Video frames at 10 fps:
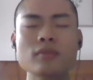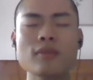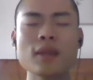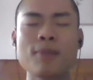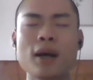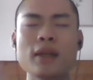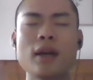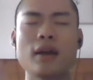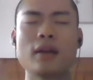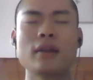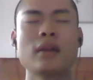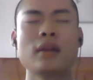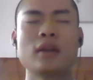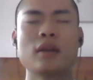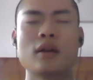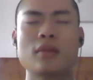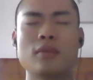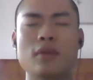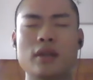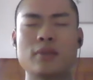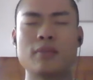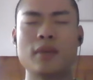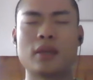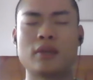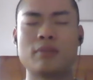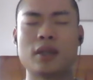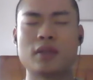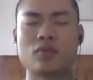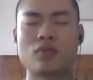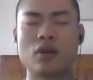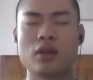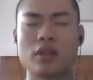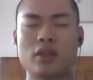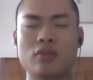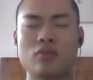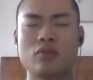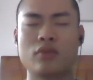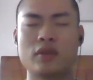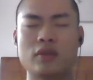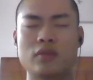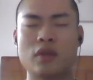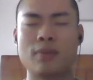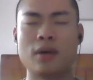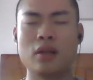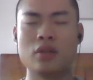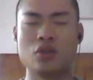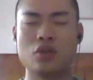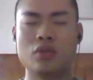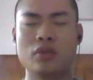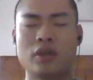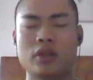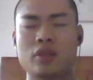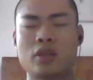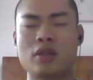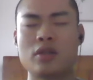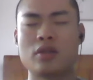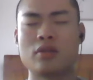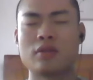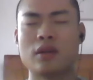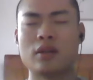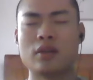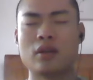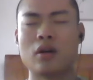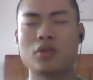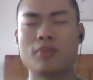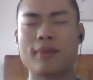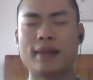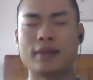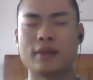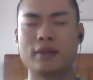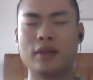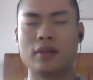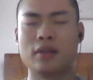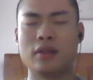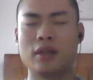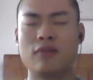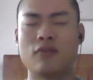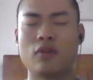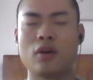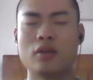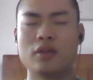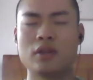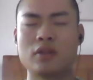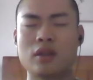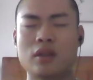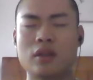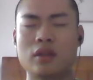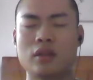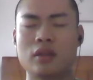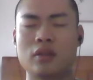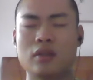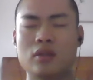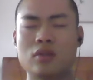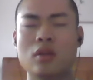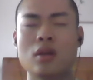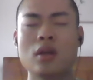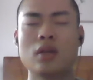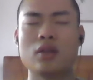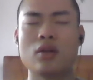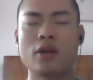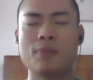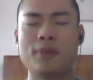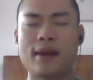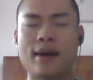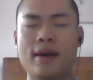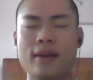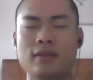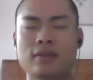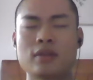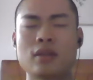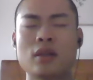But yeah, it's makes working with, but you change your data automatically, give all the data in your APIs.